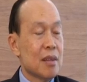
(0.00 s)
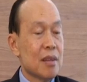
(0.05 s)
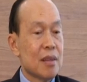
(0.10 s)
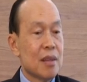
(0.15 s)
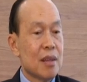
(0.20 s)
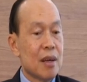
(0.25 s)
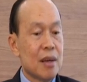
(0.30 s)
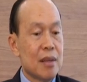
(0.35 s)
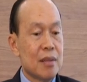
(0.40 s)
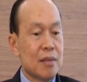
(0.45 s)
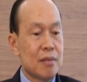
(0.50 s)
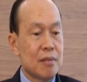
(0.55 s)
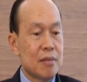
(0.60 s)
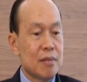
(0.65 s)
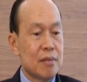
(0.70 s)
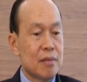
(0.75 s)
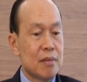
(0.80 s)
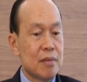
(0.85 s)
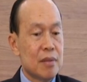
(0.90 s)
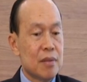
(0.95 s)
Then
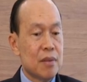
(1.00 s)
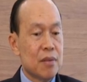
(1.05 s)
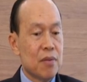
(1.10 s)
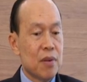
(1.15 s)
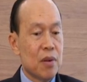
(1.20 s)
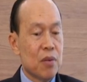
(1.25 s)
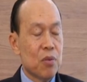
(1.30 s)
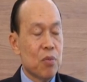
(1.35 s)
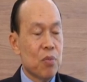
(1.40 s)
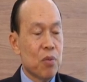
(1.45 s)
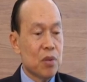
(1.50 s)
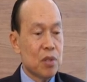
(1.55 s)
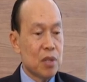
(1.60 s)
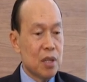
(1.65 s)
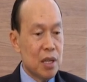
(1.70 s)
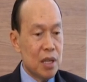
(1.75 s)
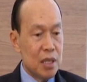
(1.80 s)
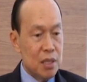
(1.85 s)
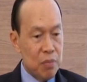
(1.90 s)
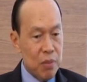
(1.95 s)
if
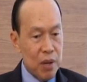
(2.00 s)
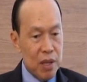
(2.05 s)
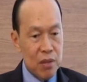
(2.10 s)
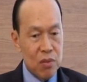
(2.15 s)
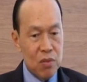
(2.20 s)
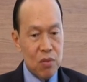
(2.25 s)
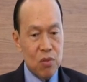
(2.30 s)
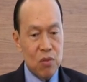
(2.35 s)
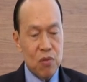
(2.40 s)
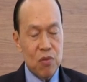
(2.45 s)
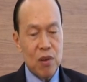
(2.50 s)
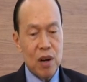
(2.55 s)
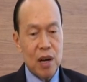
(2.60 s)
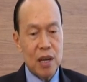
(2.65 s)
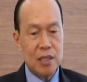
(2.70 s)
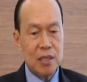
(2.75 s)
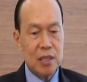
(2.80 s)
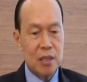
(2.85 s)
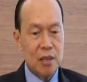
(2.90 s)
everybody expand too fast,